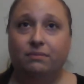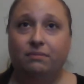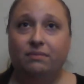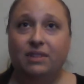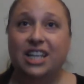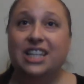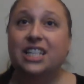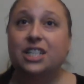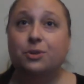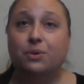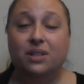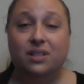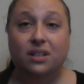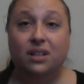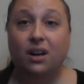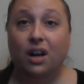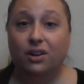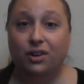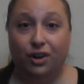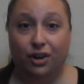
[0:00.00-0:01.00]
This wasn't
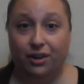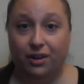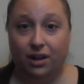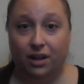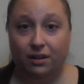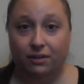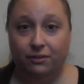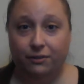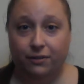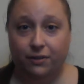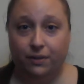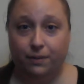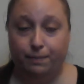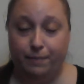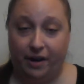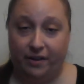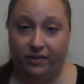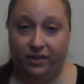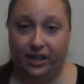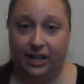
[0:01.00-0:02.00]
unheard of.
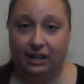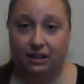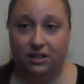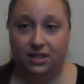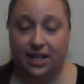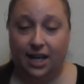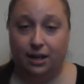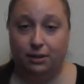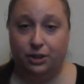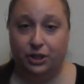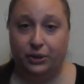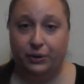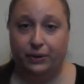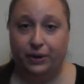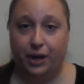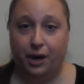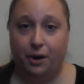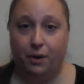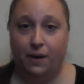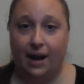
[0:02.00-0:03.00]
Beverly Hills
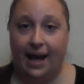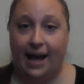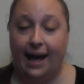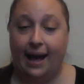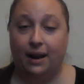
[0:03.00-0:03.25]
90210 had